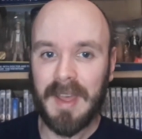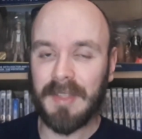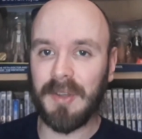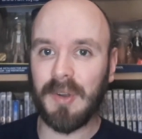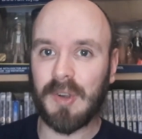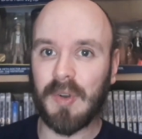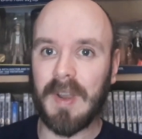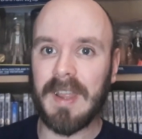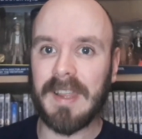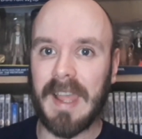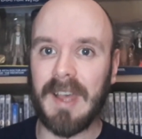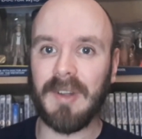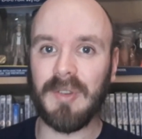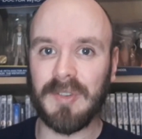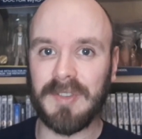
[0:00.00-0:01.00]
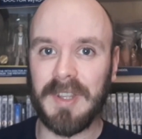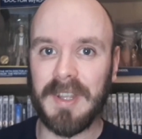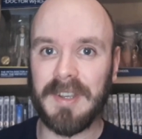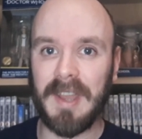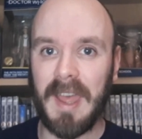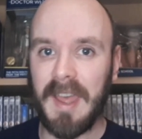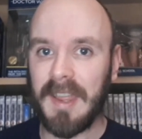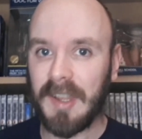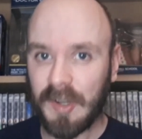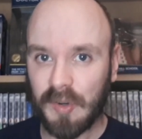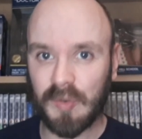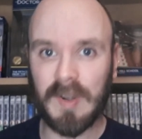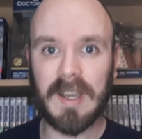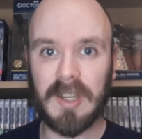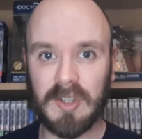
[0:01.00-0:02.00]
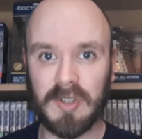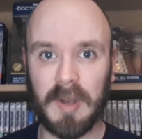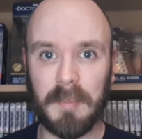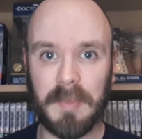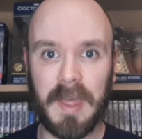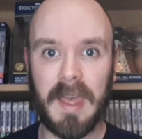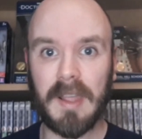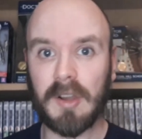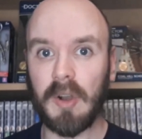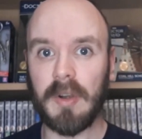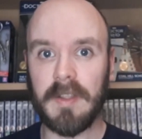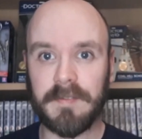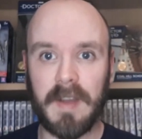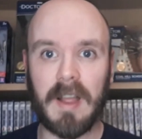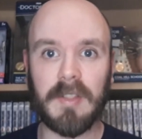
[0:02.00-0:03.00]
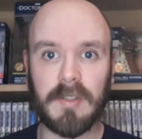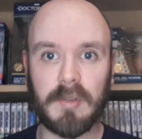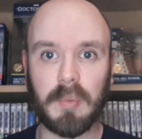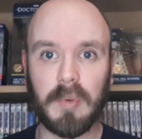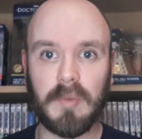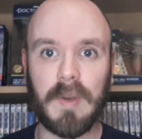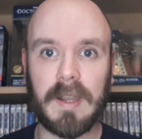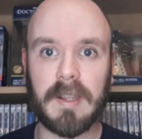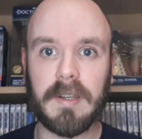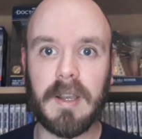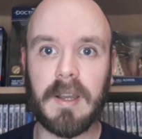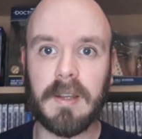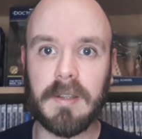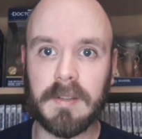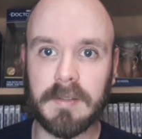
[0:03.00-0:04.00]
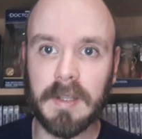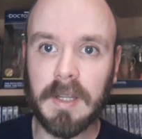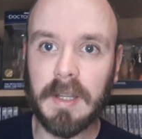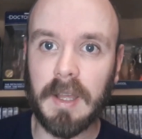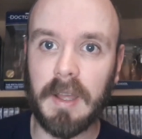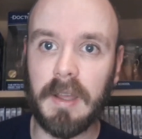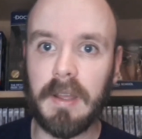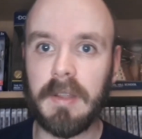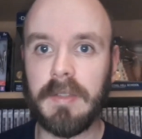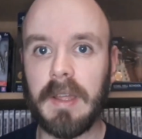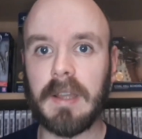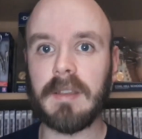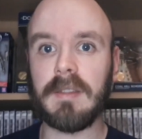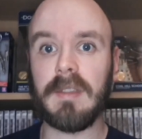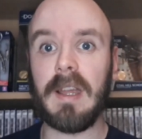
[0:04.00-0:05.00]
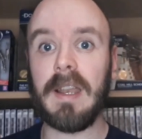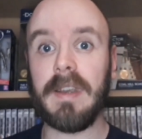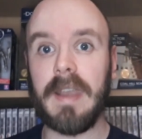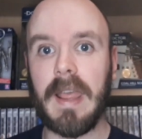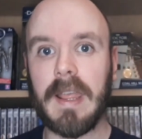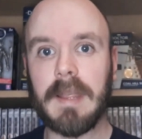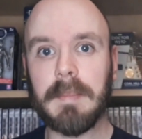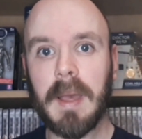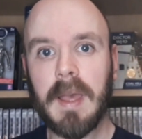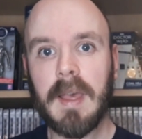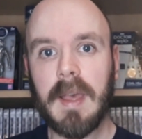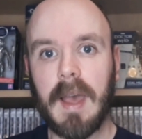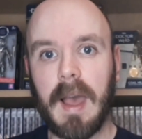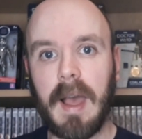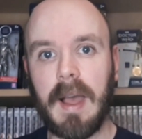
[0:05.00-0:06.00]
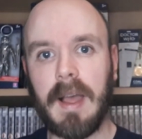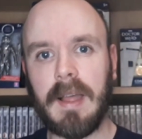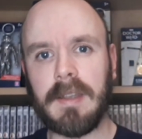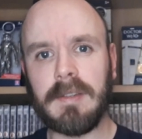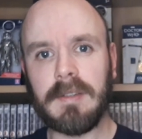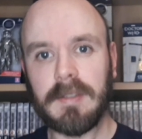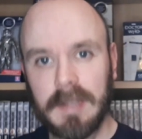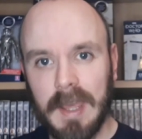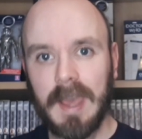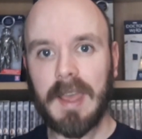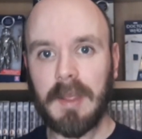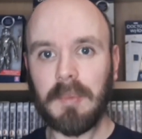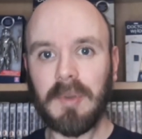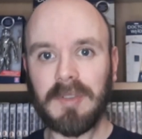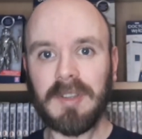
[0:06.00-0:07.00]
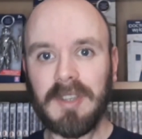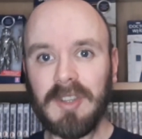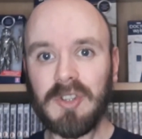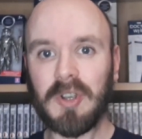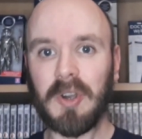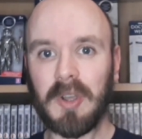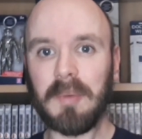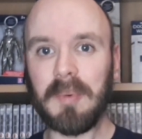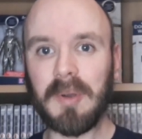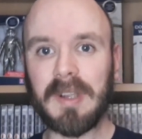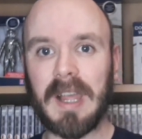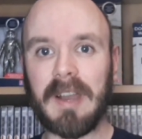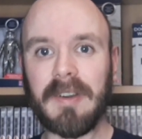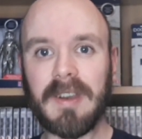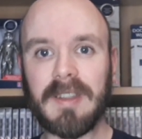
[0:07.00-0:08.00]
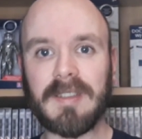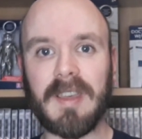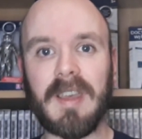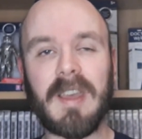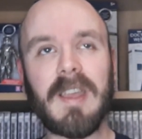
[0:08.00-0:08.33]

Thought Craig Ells did a great job there. Corey fans would recognise that name. And yeah, he was an enjoyable character.